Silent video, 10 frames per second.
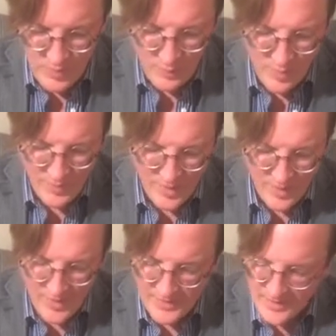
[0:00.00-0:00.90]
where we
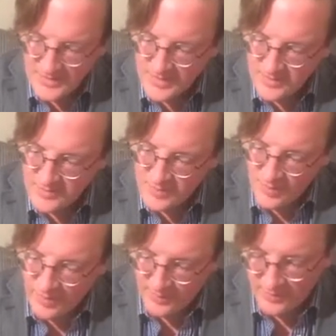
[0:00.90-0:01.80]
are likely to get to
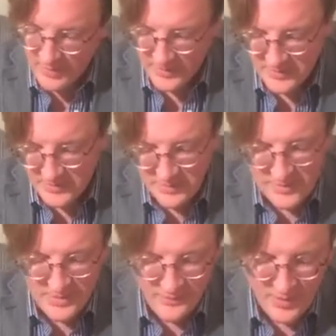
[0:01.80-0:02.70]
tomorrow. Alright,
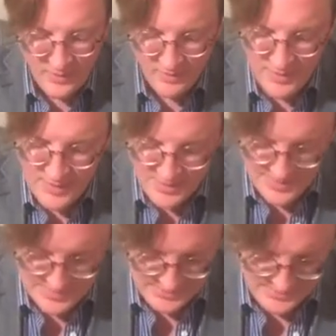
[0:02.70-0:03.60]
273.